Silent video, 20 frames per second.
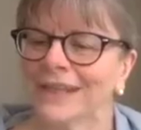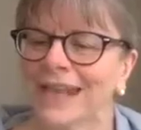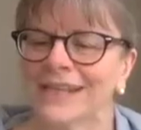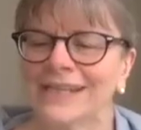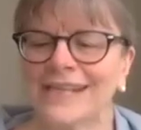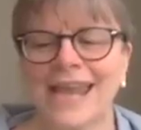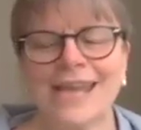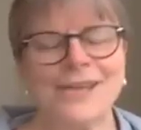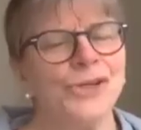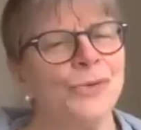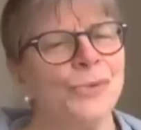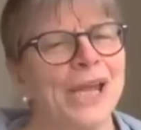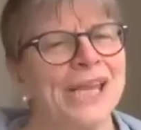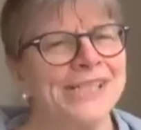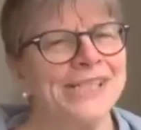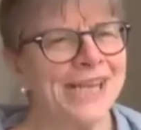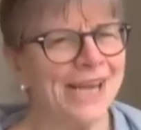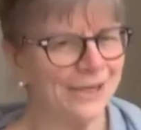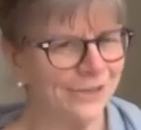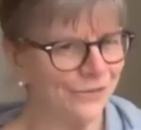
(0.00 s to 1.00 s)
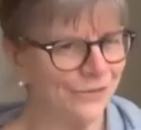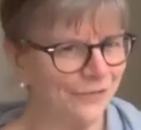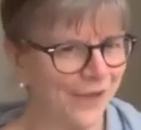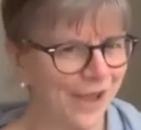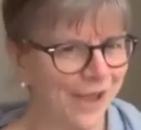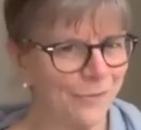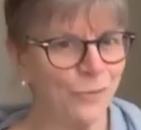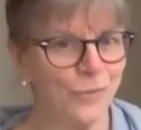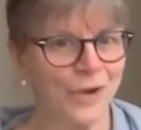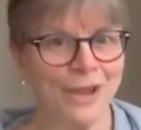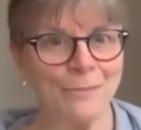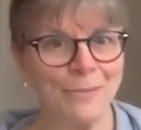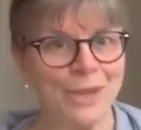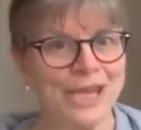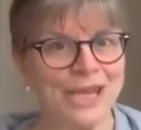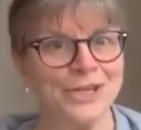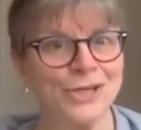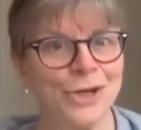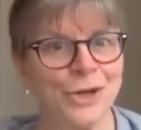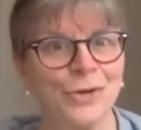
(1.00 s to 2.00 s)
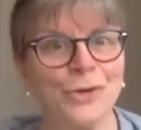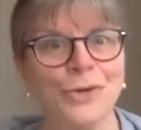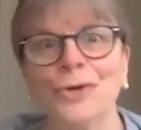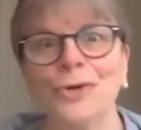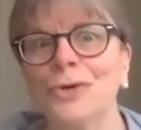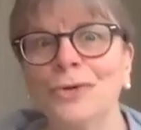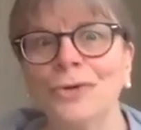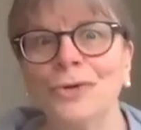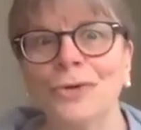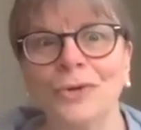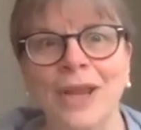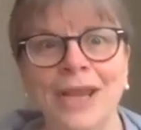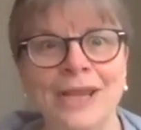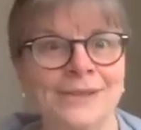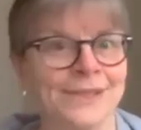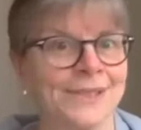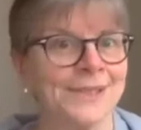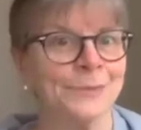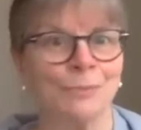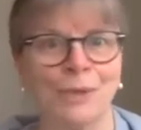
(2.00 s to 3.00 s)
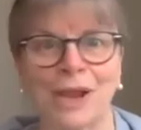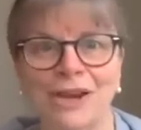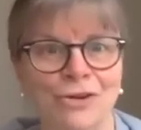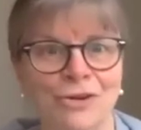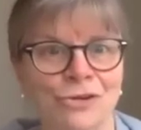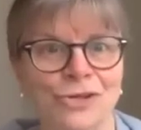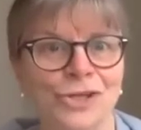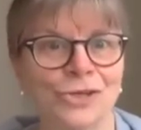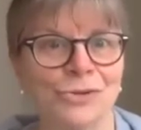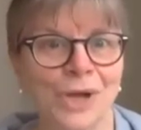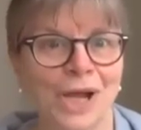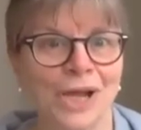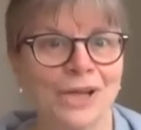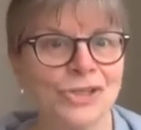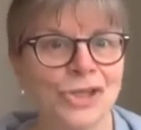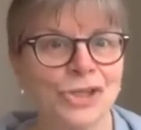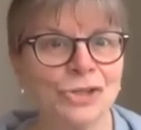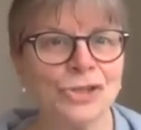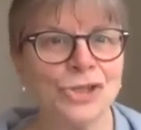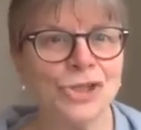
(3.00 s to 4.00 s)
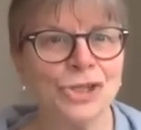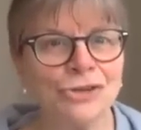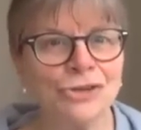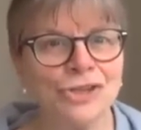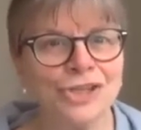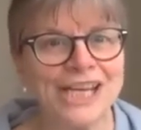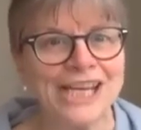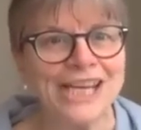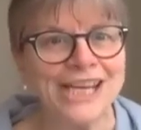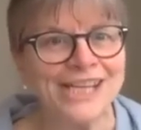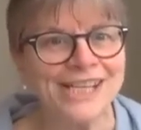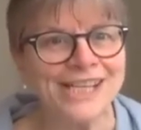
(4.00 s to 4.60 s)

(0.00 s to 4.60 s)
Can you identify women who inspired you on your journey?